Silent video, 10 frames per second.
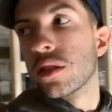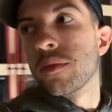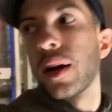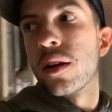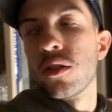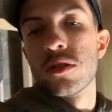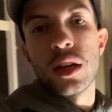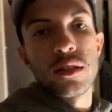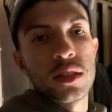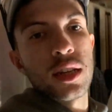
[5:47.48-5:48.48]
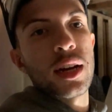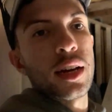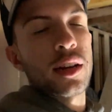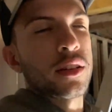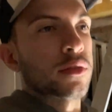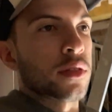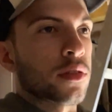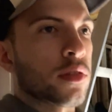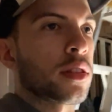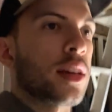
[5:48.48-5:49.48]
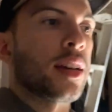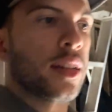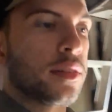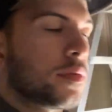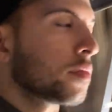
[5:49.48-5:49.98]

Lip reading: to my hose outside. I didn't record that.